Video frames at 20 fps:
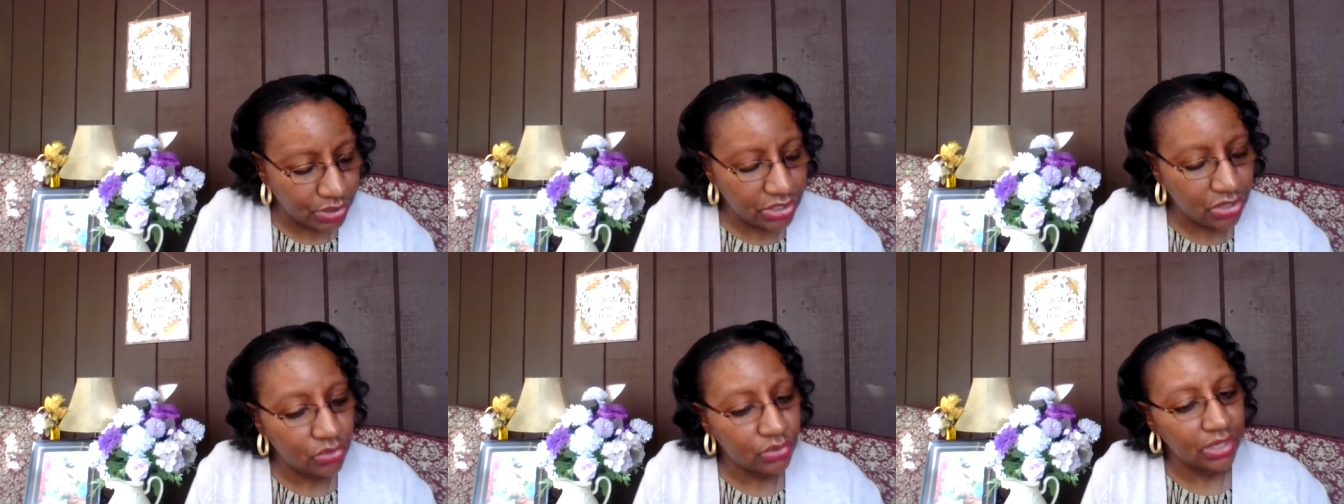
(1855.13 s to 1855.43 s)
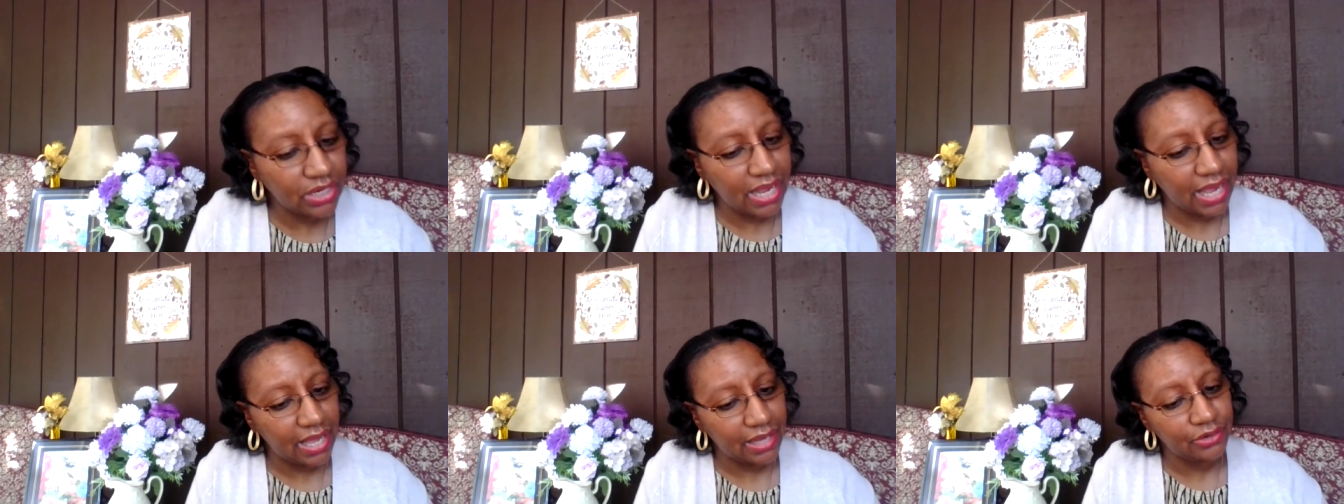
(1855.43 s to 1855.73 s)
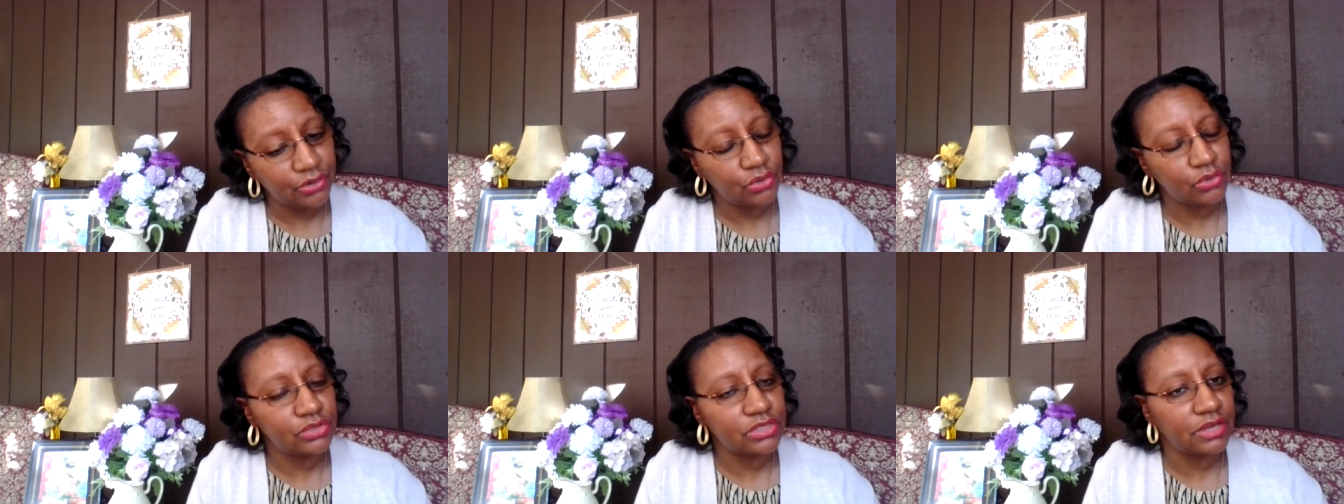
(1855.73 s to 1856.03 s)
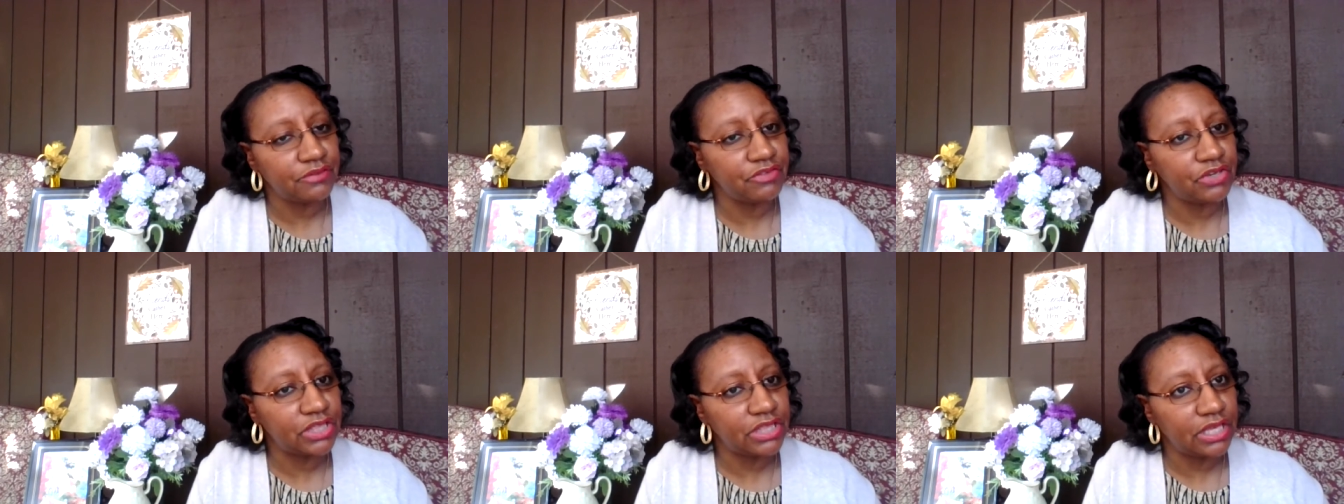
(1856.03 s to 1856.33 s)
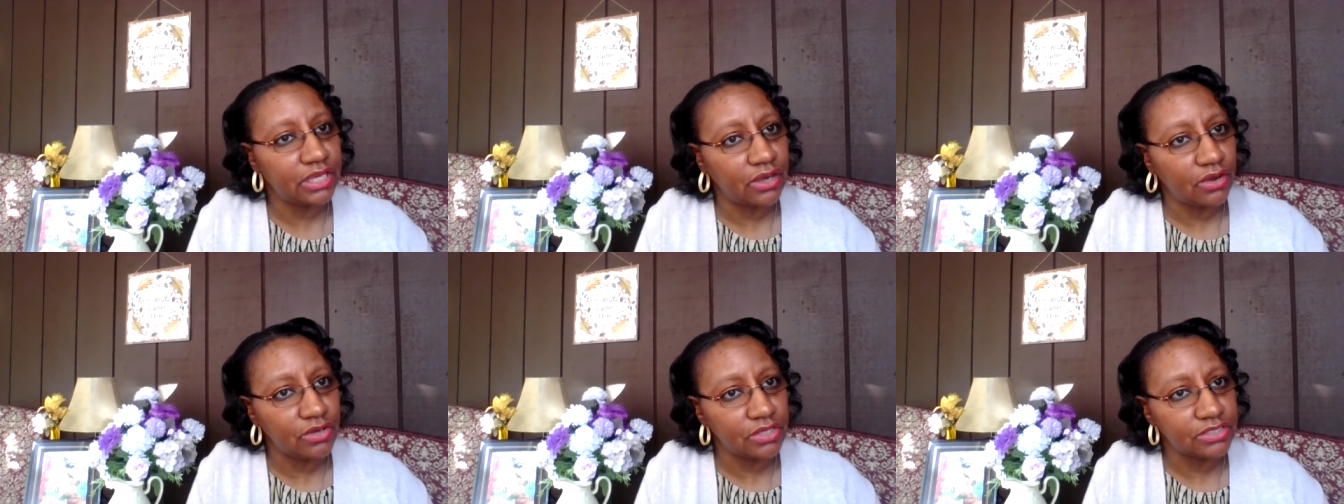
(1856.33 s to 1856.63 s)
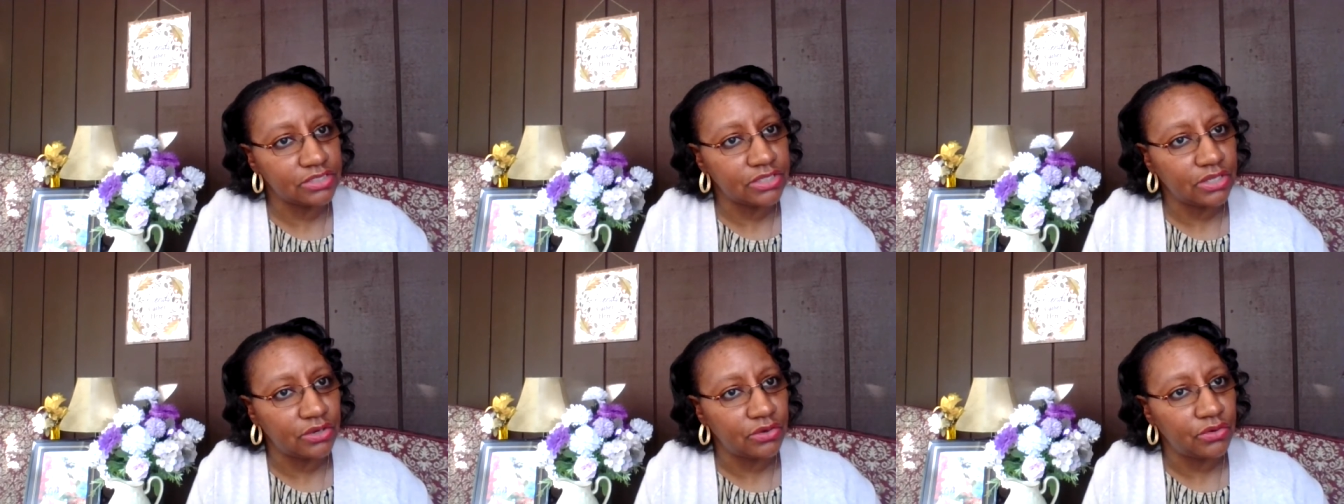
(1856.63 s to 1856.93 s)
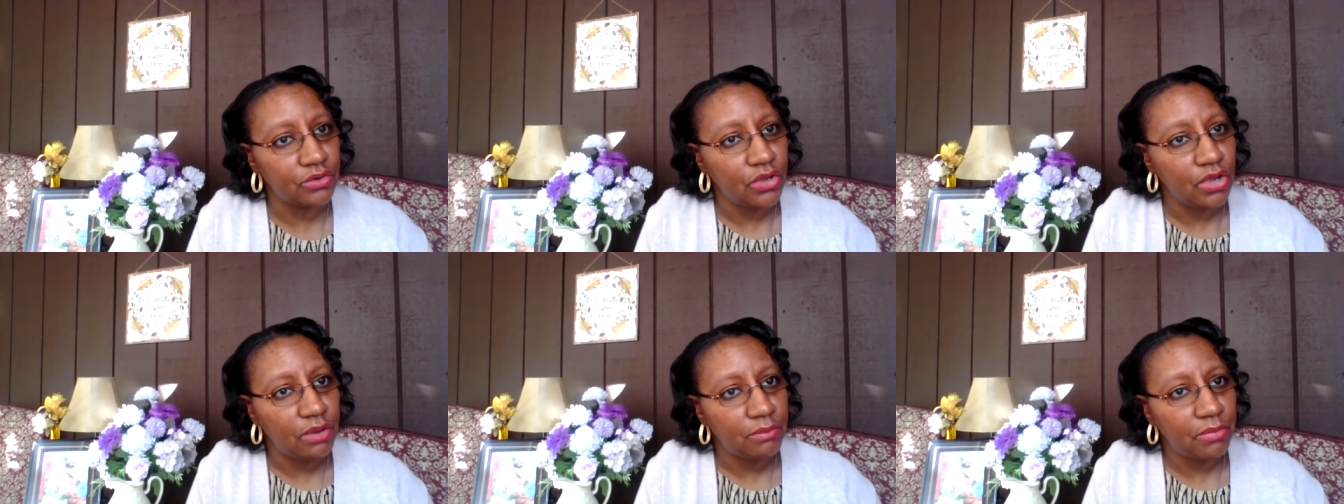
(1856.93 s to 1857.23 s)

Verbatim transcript: we know that God knows everything also.